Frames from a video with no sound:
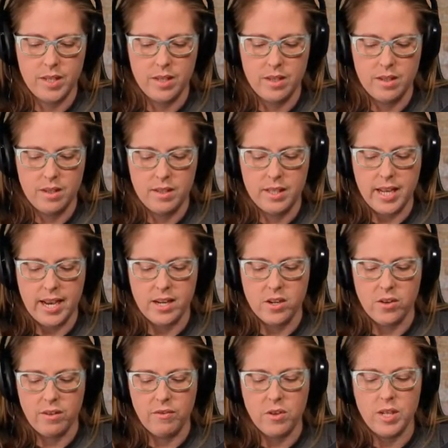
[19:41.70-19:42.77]
Side note,
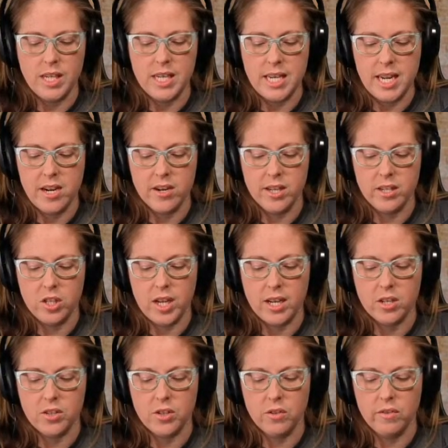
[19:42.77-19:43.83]
if you didn't hear it, Josh
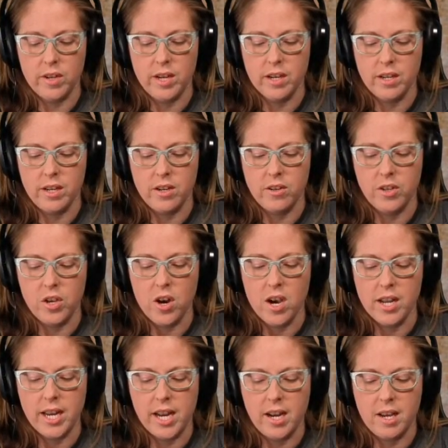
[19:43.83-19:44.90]
is over here,
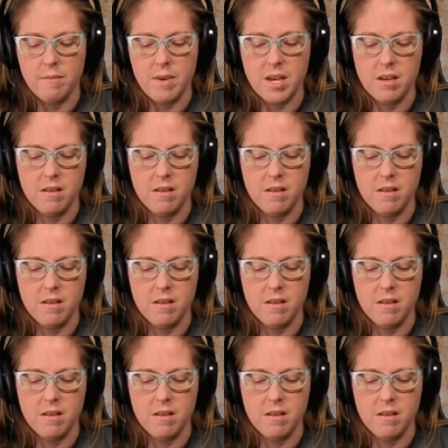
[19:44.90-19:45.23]
yawning at me.